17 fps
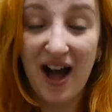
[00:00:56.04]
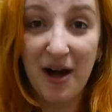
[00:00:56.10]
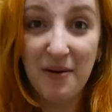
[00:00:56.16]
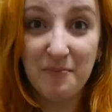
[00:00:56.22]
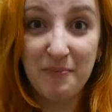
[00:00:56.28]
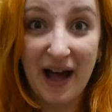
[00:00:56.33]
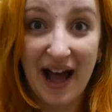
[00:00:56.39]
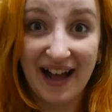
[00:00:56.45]

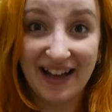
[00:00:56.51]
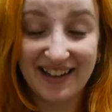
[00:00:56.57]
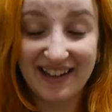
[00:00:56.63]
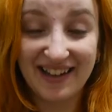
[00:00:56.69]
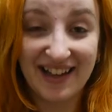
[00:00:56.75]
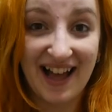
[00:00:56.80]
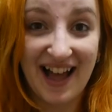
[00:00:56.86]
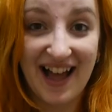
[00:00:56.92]
I'm
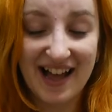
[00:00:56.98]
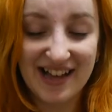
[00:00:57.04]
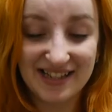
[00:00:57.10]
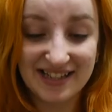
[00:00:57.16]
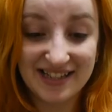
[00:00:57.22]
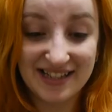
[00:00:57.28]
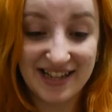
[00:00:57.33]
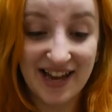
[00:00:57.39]
back,
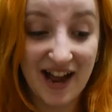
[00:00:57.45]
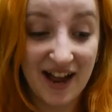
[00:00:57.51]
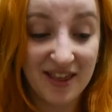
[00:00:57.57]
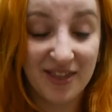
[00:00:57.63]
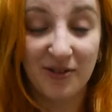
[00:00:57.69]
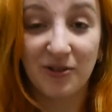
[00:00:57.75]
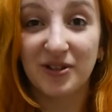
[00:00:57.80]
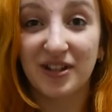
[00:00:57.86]
and
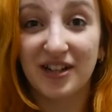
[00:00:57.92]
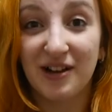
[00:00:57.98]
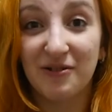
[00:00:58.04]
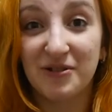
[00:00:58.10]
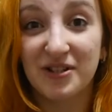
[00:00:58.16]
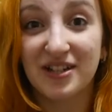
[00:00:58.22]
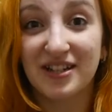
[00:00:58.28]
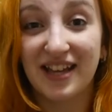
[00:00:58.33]
I thought that
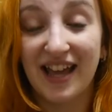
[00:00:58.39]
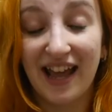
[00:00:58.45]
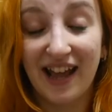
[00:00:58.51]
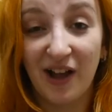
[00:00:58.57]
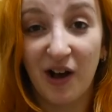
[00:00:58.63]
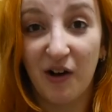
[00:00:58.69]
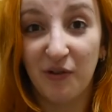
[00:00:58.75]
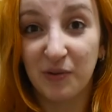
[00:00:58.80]
I would
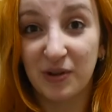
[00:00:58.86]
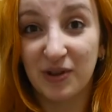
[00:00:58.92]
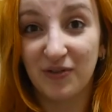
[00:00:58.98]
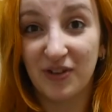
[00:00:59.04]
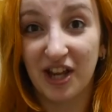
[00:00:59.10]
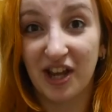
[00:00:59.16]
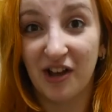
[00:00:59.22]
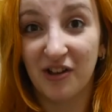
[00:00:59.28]
kick it off with
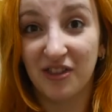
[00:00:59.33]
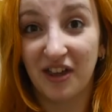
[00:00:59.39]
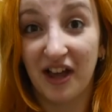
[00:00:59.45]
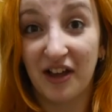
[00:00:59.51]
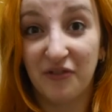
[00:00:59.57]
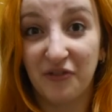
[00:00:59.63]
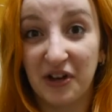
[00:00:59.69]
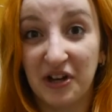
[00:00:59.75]
a video
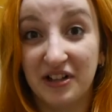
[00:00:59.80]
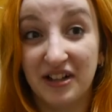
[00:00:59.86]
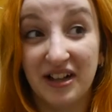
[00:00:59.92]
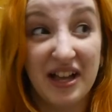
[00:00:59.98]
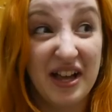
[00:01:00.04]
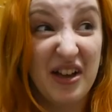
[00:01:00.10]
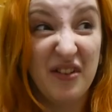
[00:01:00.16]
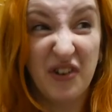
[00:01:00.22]
that I
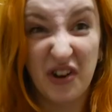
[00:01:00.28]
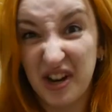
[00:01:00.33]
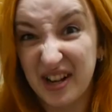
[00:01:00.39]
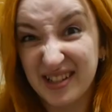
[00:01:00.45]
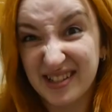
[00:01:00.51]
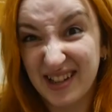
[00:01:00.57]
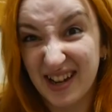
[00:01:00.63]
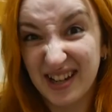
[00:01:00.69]
felt
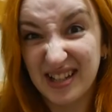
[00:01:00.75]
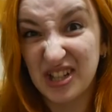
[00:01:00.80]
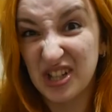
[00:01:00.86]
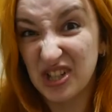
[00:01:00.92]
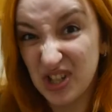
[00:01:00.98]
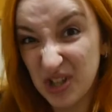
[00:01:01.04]
very excited to